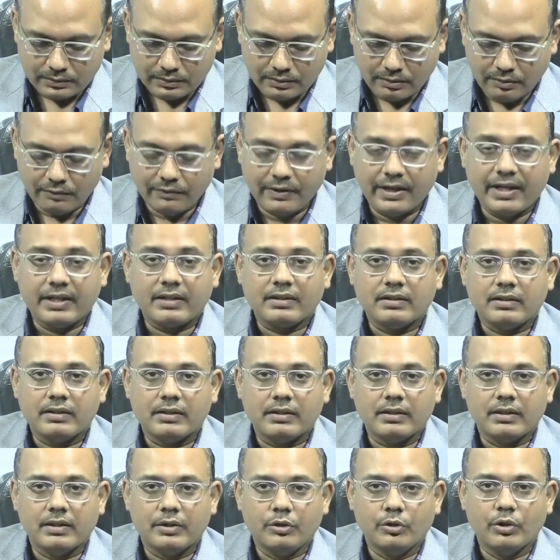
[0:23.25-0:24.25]
where
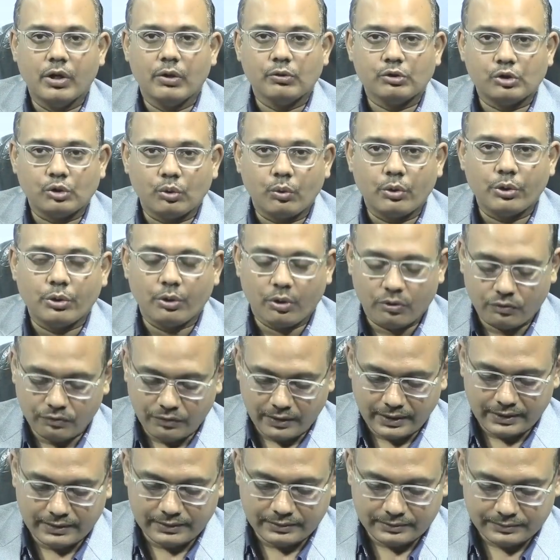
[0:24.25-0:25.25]
you have stored
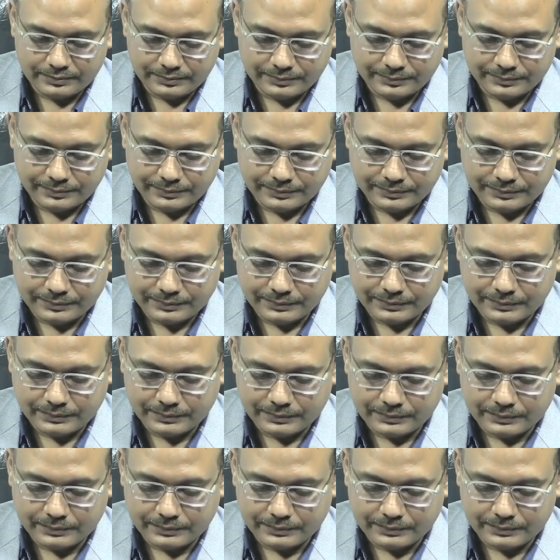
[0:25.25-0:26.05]
your file.